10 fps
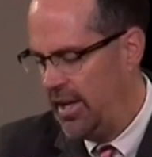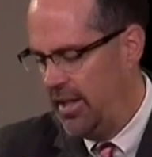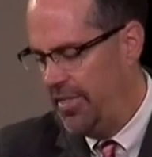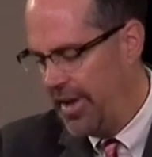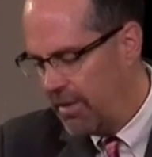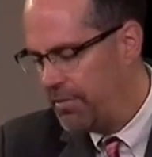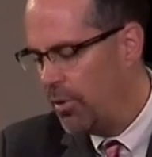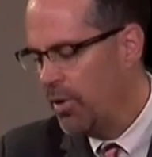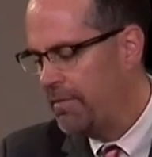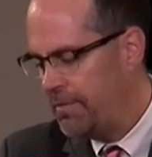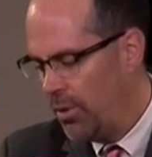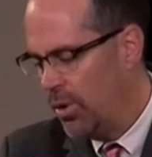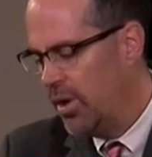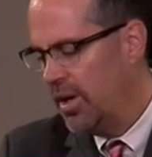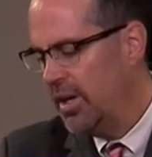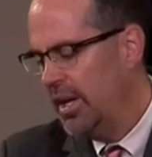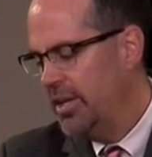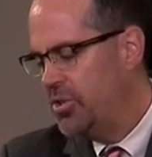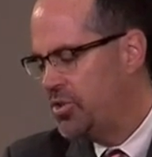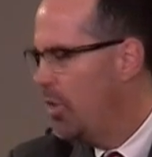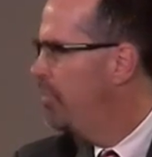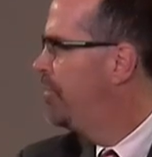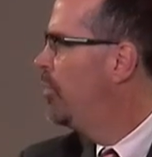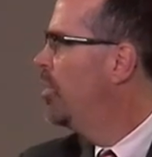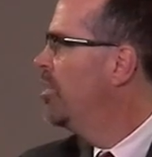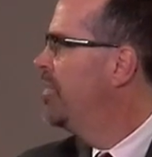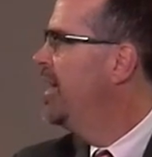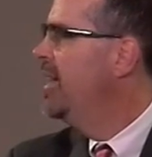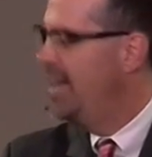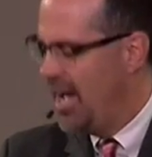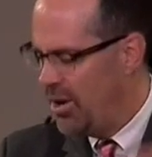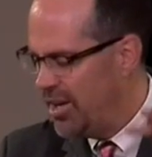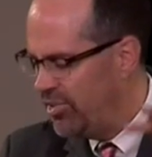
Therefore, for show forth then now a